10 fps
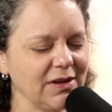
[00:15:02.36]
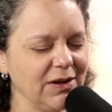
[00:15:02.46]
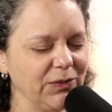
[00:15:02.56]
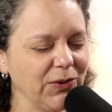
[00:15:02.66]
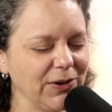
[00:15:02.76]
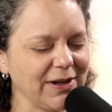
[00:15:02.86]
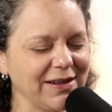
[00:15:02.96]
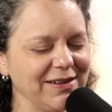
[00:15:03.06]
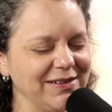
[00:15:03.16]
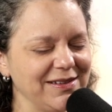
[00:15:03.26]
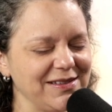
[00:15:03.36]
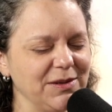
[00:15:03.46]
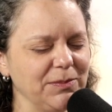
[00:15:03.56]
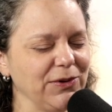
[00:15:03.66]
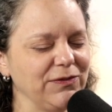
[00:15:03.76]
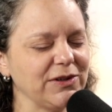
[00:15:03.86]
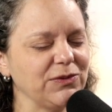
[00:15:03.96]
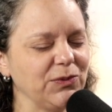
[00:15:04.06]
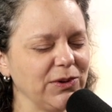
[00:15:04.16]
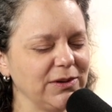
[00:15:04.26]
work in this imperfect
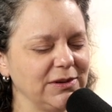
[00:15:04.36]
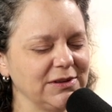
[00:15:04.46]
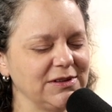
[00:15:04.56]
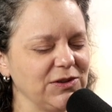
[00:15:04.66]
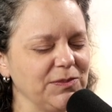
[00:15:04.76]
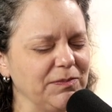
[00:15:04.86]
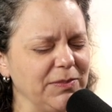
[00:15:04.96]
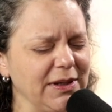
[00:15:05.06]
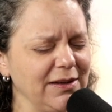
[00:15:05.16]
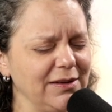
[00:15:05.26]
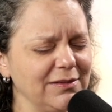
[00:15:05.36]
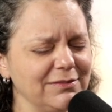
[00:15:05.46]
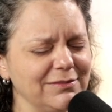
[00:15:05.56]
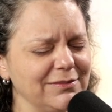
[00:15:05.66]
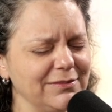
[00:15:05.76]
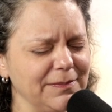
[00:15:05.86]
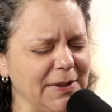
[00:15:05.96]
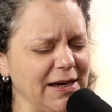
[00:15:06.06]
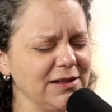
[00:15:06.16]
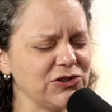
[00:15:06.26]
world, to be
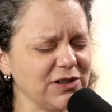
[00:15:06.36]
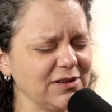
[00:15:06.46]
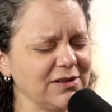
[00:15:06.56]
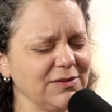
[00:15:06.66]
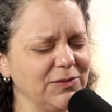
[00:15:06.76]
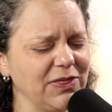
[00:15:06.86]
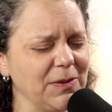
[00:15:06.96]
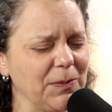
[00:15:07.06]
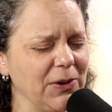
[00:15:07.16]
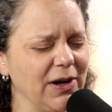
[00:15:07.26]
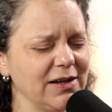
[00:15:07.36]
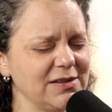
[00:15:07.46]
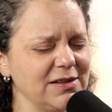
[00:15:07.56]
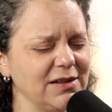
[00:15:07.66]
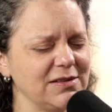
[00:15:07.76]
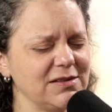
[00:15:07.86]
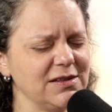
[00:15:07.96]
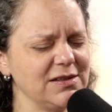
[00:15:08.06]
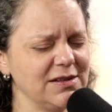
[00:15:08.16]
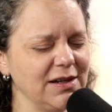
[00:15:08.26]
patient with the process,
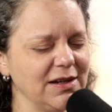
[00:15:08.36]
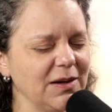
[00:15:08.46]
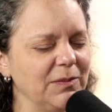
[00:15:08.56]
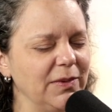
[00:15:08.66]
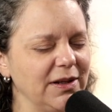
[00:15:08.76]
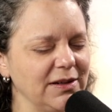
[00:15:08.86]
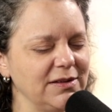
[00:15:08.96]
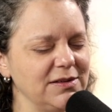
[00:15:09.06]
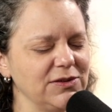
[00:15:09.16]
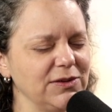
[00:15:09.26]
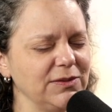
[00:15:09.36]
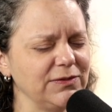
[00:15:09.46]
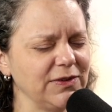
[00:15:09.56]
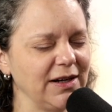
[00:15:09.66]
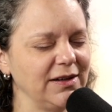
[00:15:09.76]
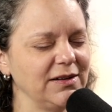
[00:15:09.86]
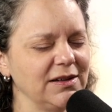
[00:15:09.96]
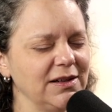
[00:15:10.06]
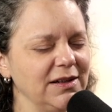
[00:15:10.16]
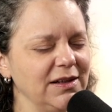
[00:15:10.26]
to stay committed to find
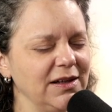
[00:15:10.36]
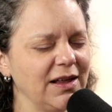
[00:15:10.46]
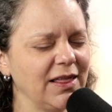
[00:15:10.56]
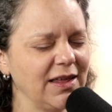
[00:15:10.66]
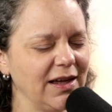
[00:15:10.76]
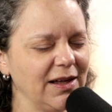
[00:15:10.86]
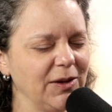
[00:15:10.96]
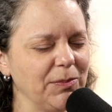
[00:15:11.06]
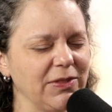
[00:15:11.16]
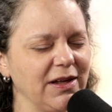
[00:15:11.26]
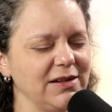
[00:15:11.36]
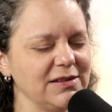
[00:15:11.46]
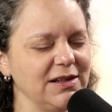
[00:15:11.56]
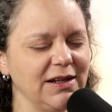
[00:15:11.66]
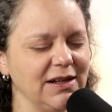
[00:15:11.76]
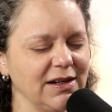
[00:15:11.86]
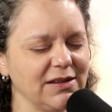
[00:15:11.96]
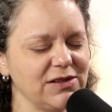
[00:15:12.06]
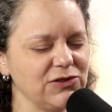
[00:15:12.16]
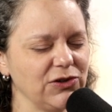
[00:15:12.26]
the help that is needed on
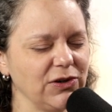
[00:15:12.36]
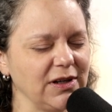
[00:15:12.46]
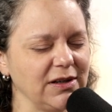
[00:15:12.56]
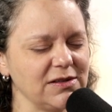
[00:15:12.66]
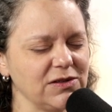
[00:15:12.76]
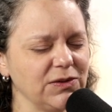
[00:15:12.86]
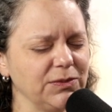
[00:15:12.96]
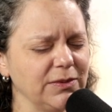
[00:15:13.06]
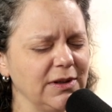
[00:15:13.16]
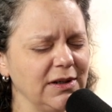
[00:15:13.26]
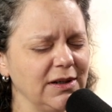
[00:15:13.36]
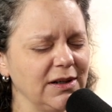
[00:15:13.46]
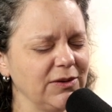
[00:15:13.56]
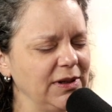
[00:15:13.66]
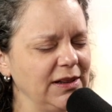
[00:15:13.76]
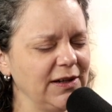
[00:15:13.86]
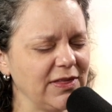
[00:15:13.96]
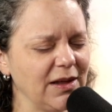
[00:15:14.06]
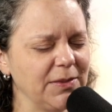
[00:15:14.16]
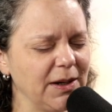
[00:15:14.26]
this journey. So we
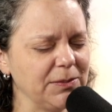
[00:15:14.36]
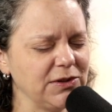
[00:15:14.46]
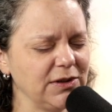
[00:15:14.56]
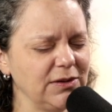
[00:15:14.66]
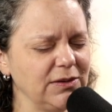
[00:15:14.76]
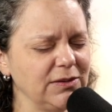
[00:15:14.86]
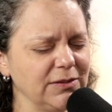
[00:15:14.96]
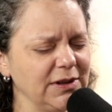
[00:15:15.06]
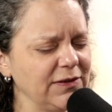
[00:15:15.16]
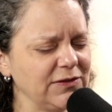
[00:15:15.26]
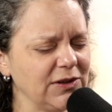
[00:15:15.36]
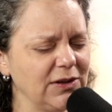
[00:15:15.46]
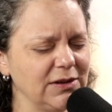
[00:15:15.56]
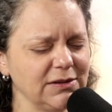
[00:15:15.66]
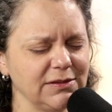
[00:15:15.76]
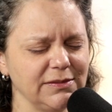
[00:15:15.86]
lift them up to you. We lift all